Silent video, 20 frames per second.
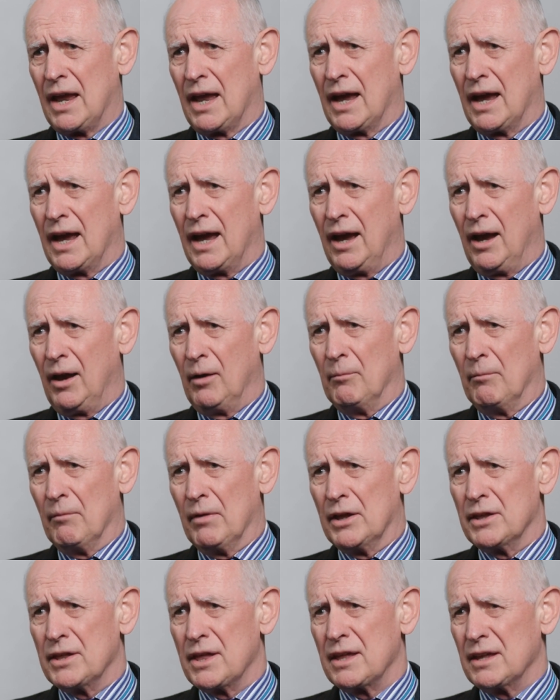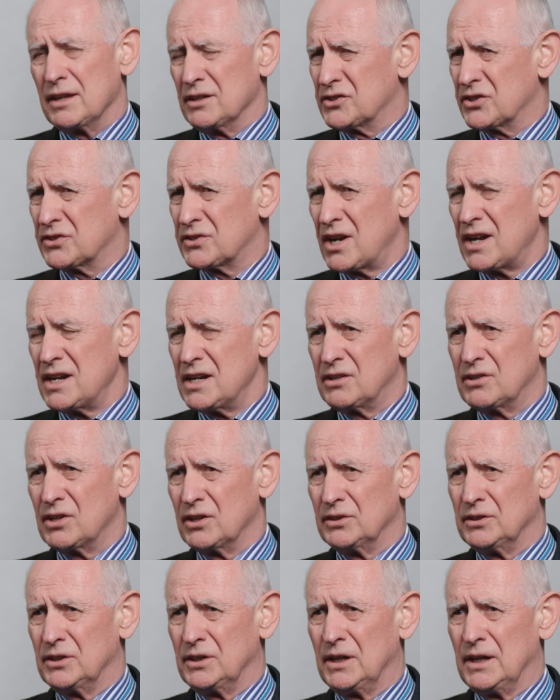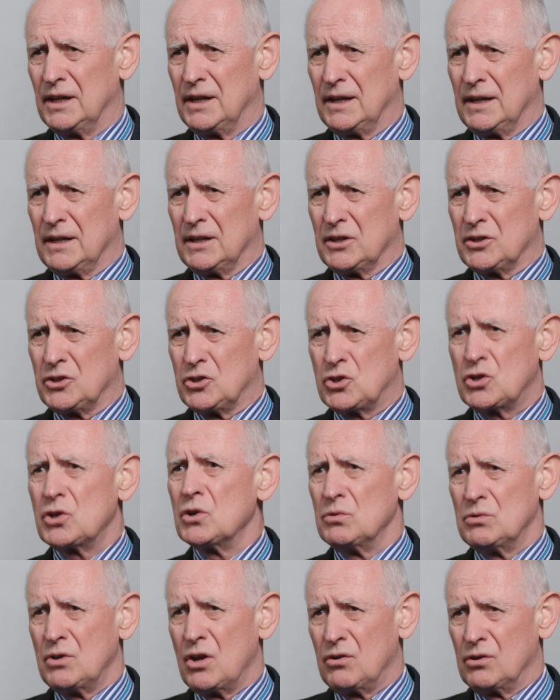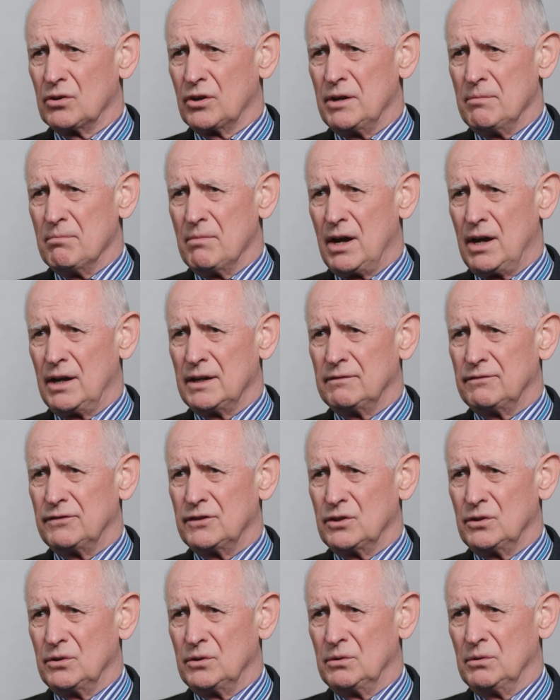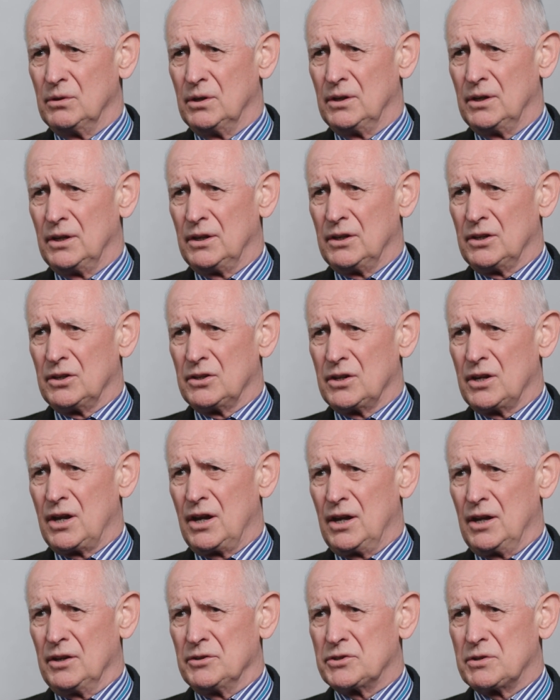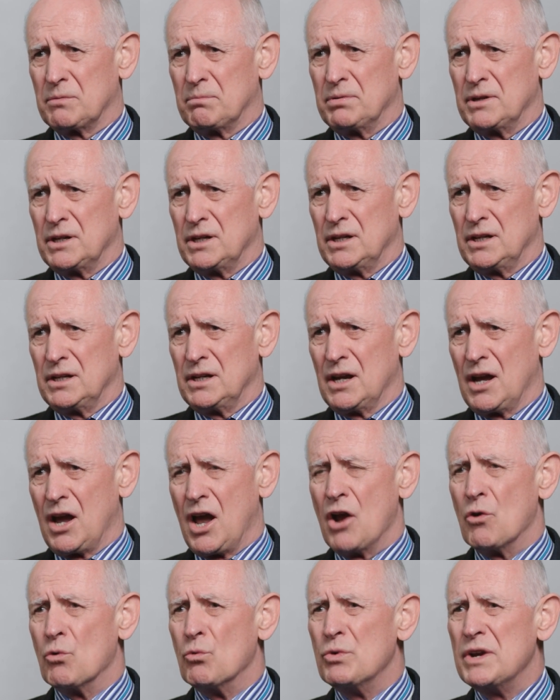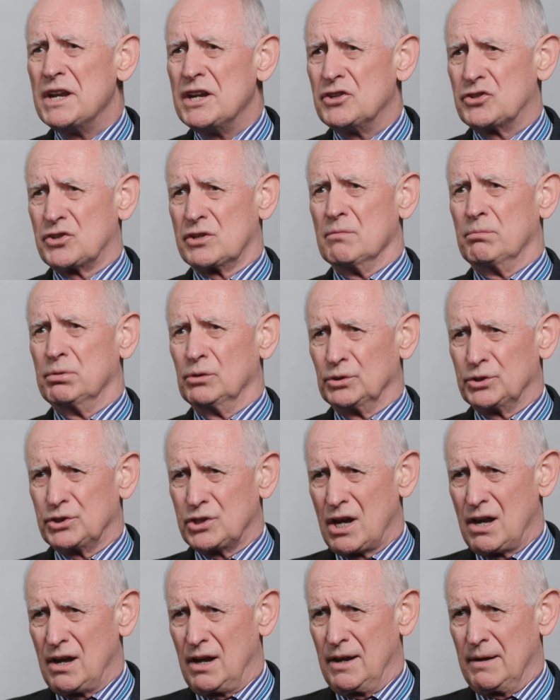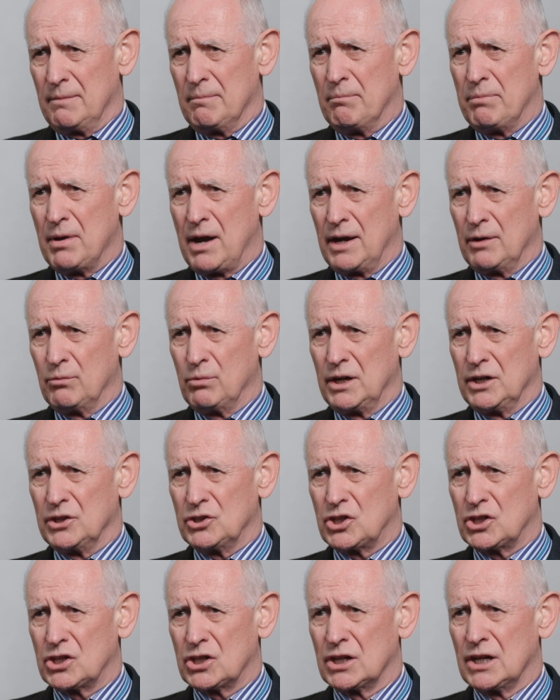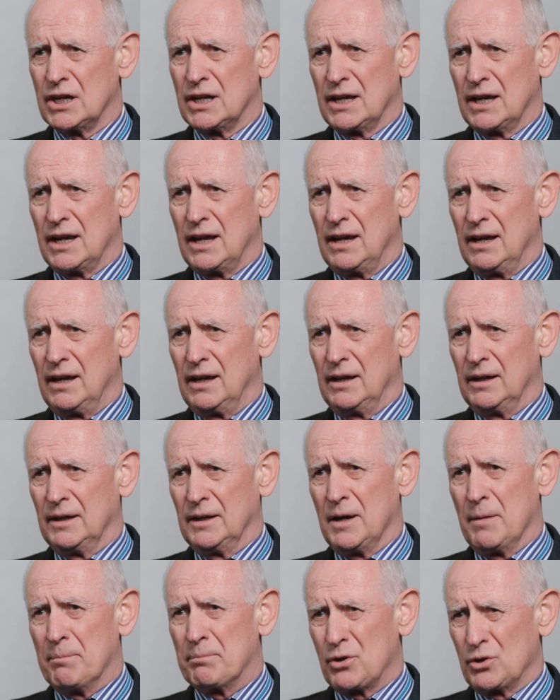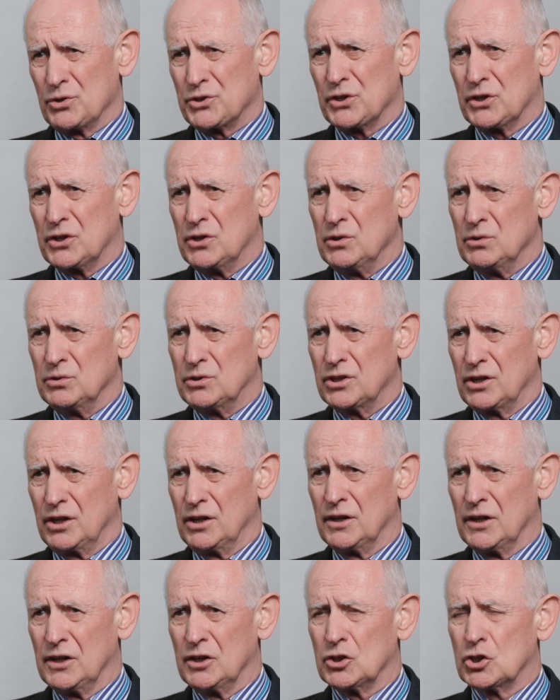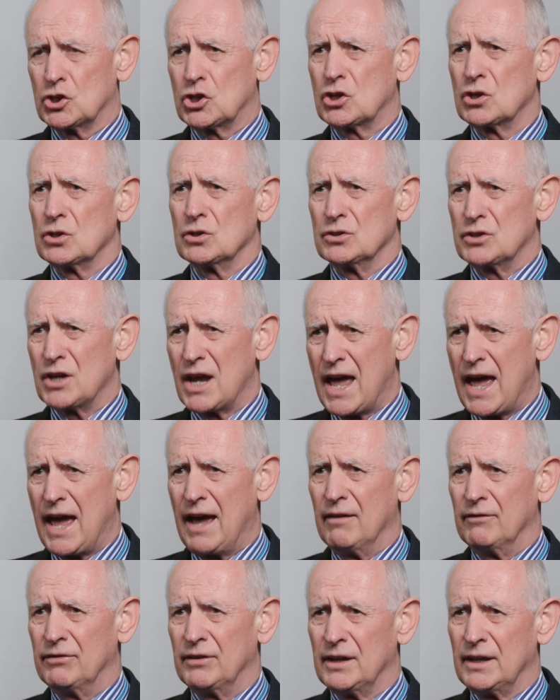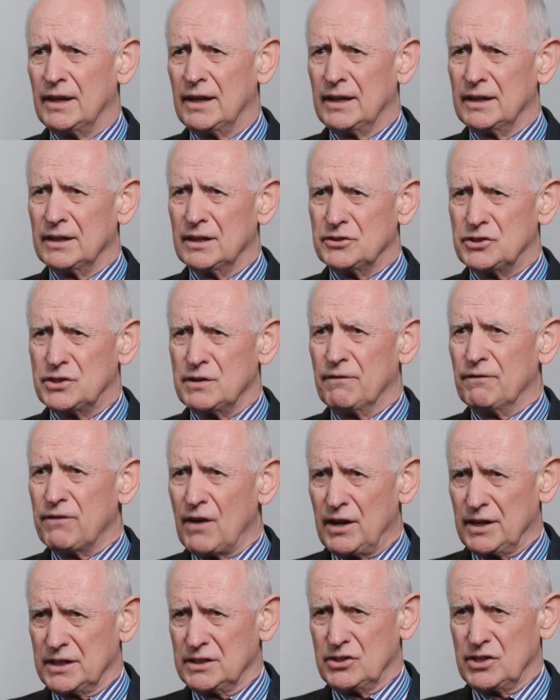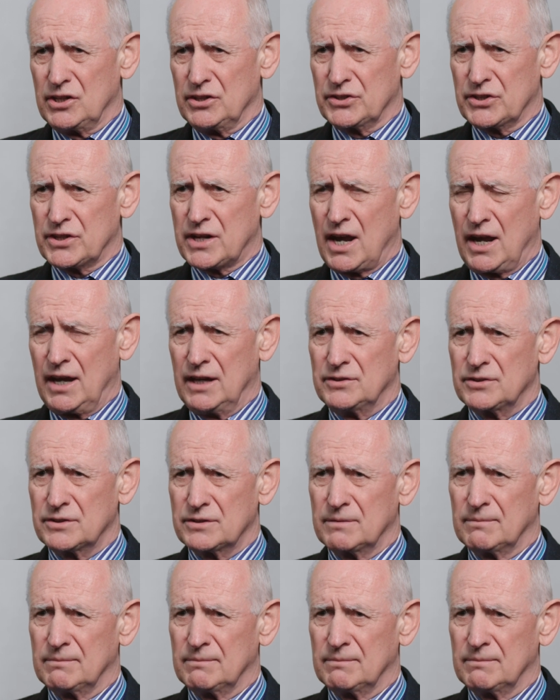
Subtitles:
has taken too long, in my view, to be a reasonable time by which a prosecutor should have defined his case.